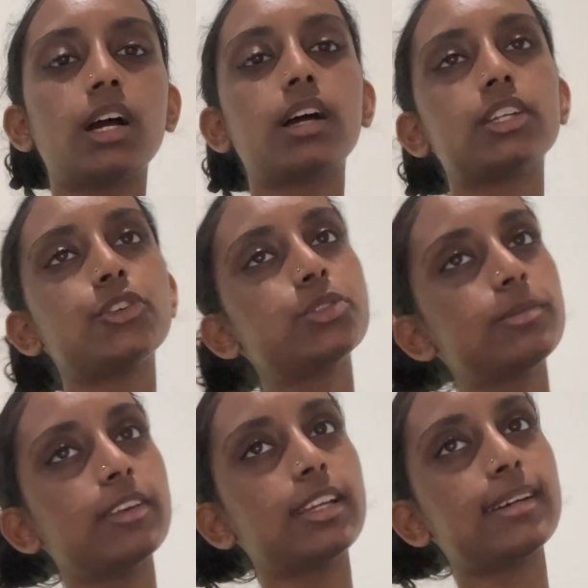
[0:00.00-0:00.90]
YouTube
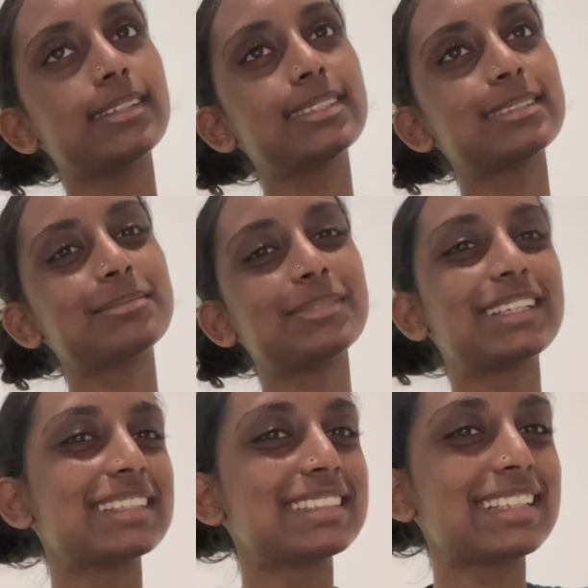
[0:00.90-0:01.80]
videos,
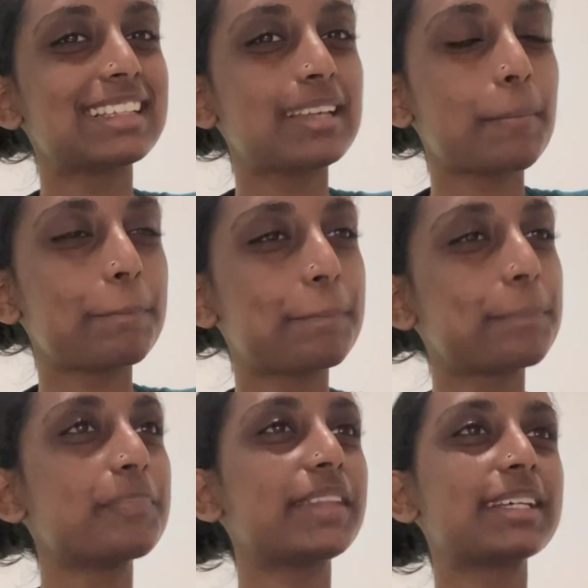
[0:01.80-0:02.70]
because
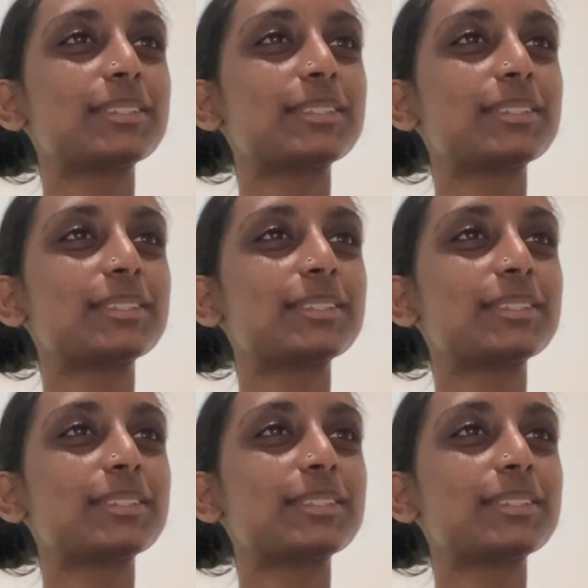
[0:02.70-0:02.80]
like